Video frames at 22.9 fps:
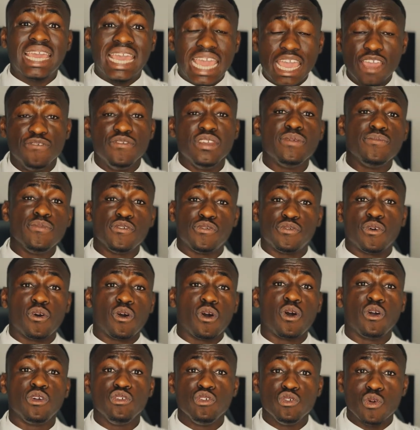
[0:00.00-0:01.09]
even
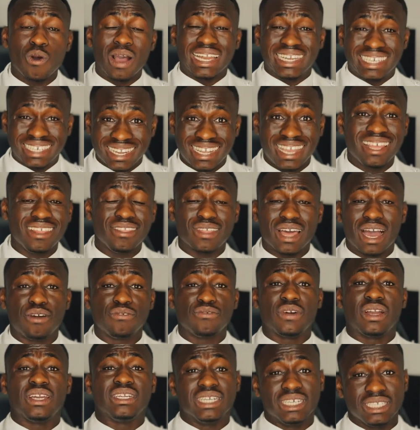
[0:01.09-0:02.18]
before you attain that
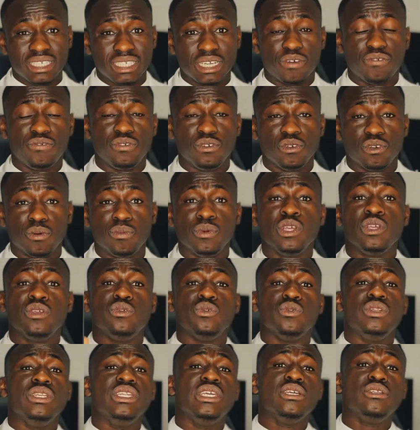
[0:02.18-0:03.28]
financial freedom,
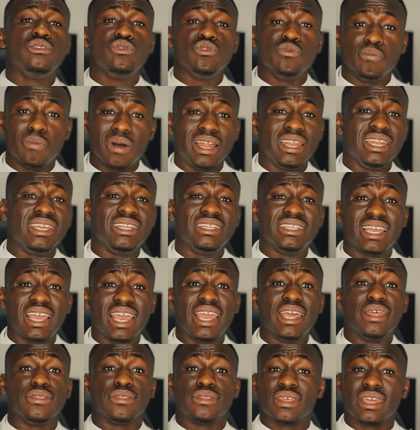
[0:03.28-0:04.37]
you need to manage
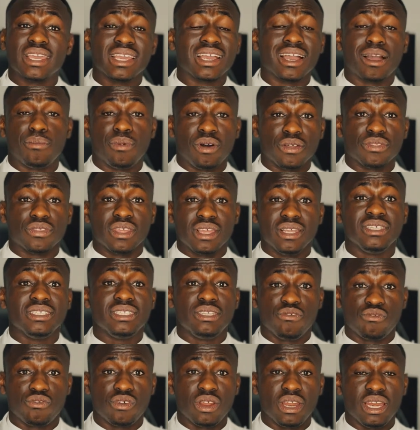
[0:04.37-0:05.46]
and think about things
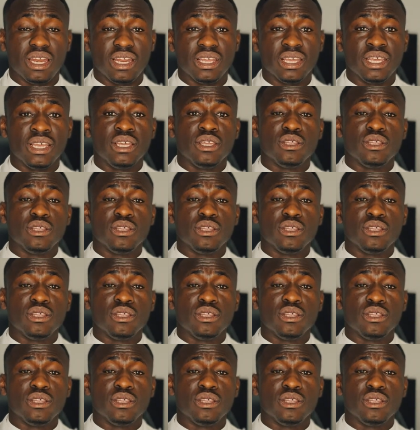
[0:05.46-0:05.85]
differently.